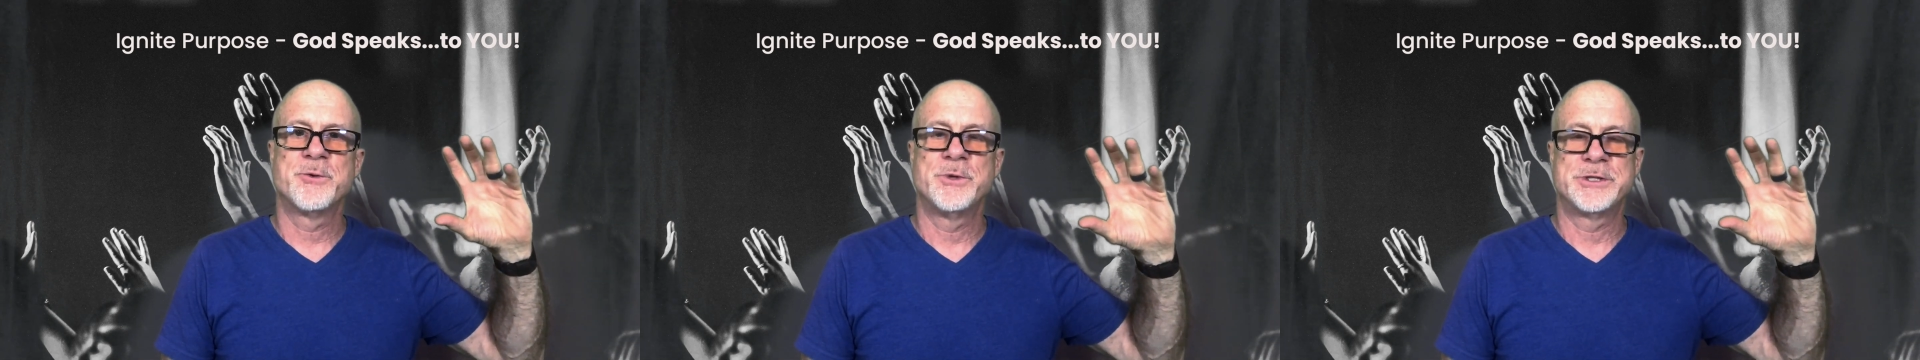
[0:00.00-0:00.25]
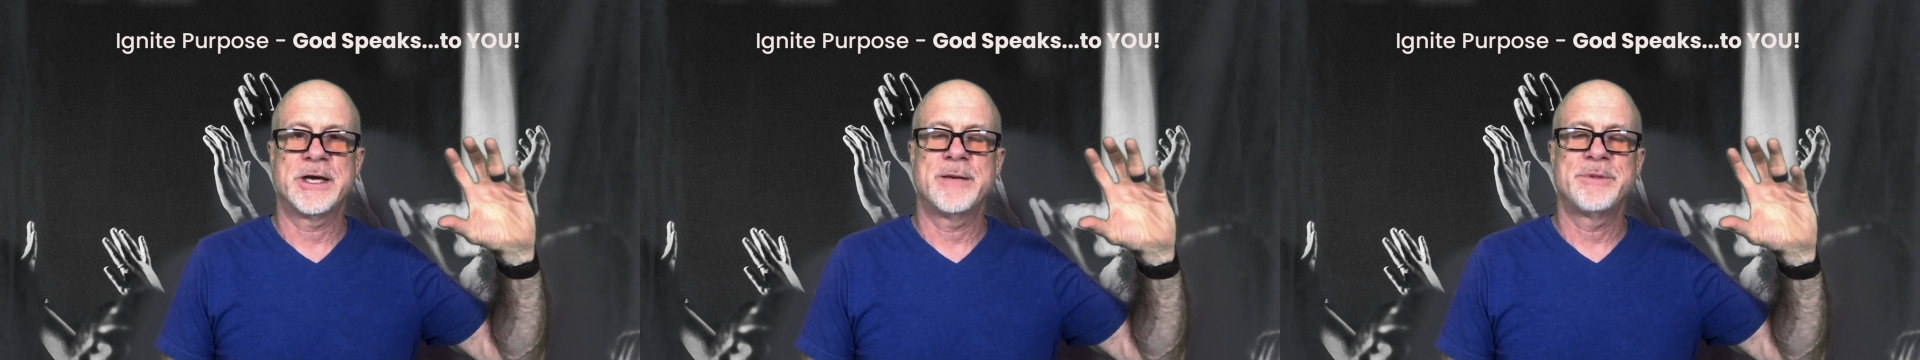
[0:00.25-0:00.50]

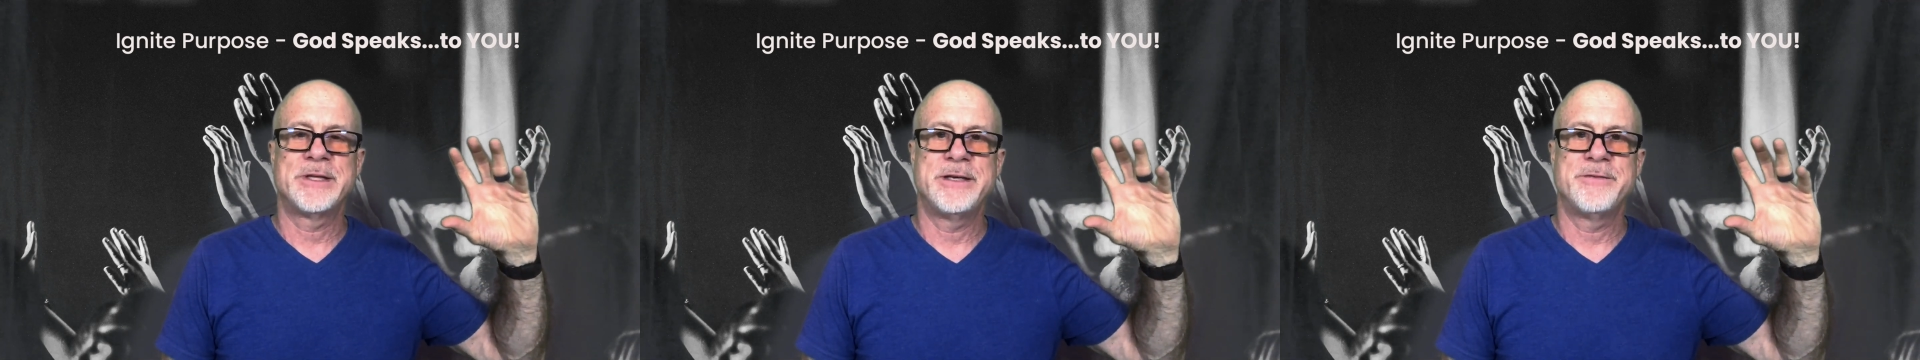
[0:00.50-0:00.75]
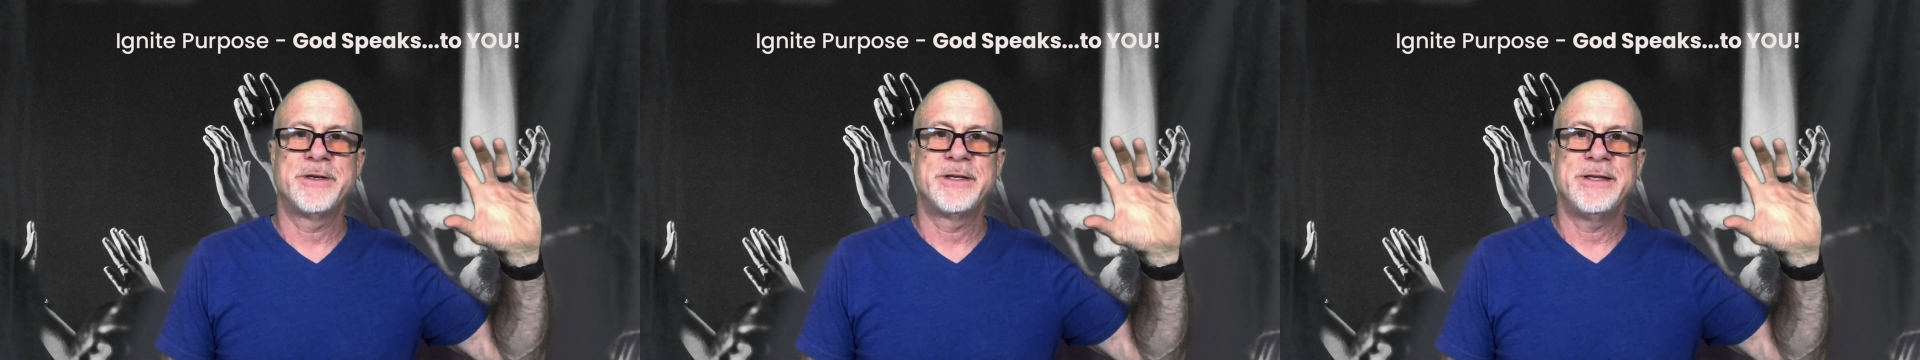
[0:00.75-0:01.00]
which I
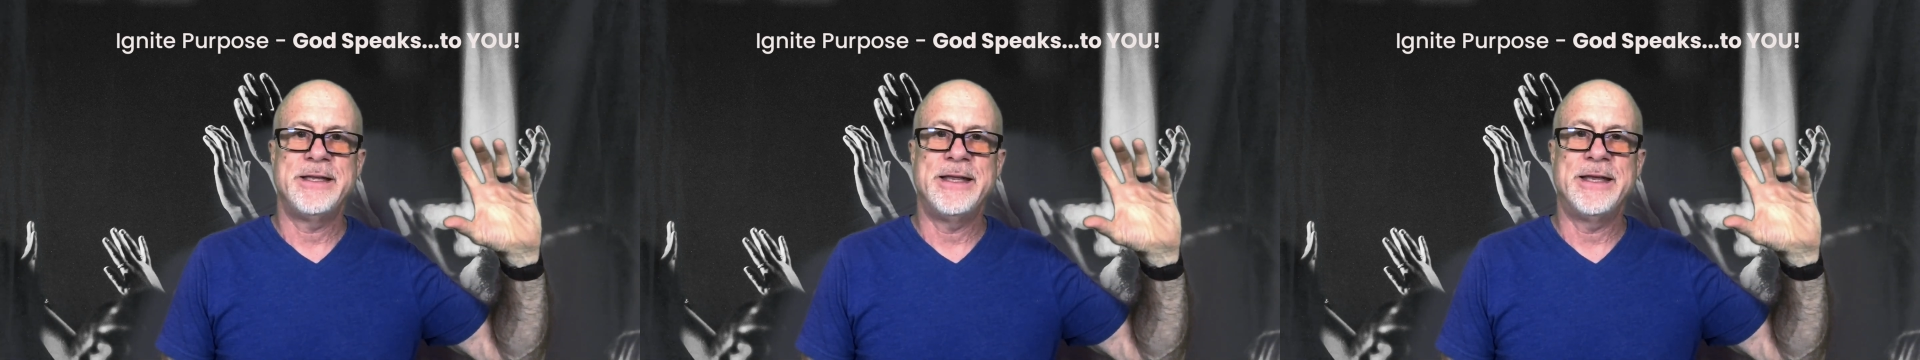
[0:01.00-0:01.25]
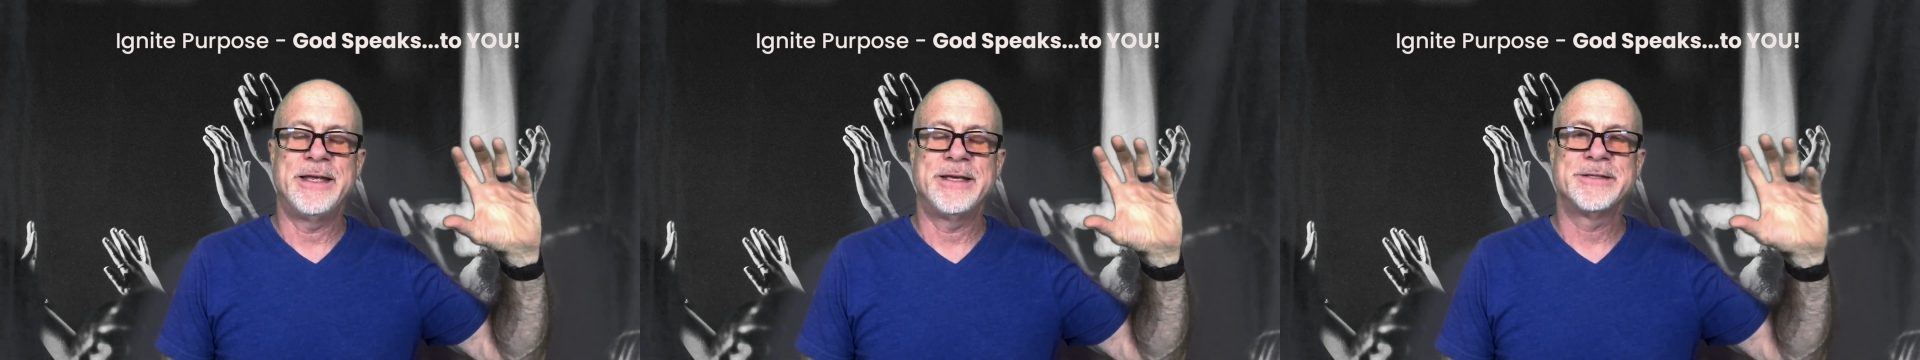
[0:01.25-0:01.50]
believe it,
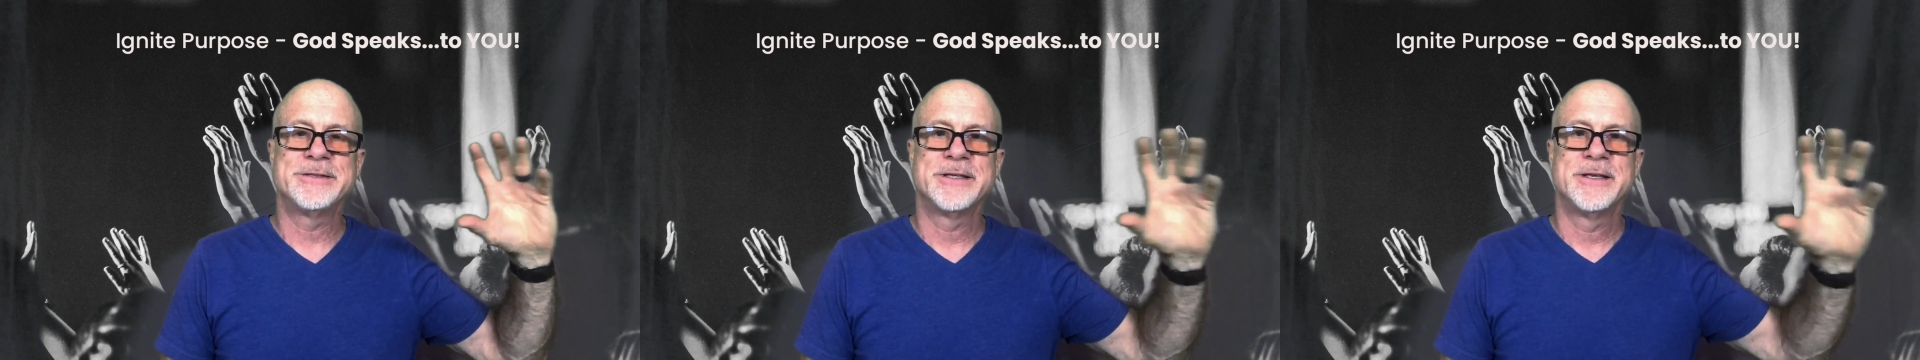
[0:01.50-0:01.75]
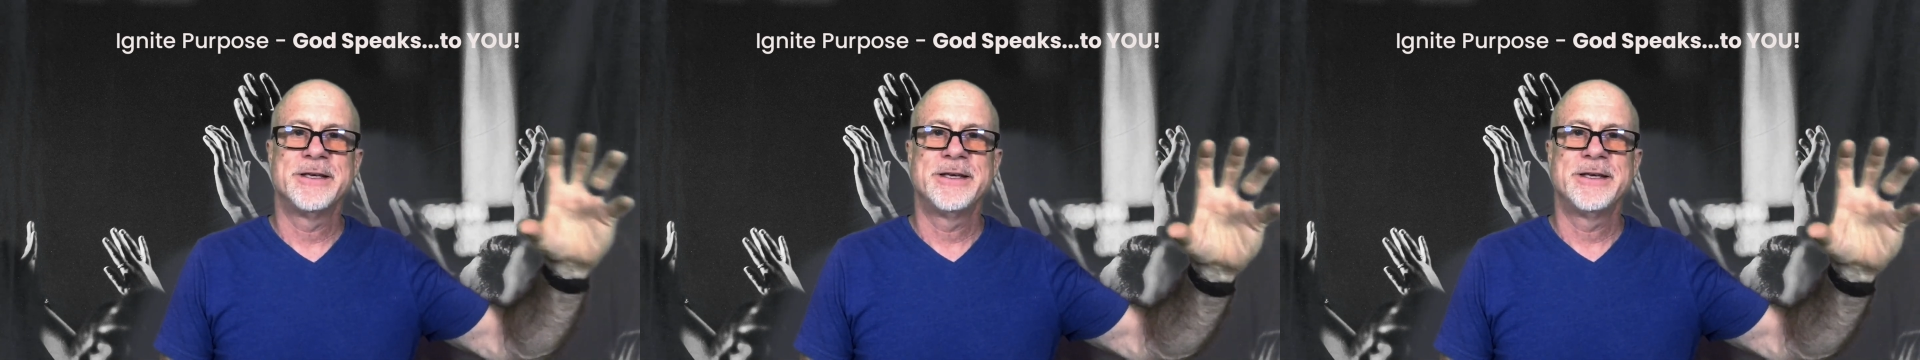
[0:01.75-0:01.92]
it is,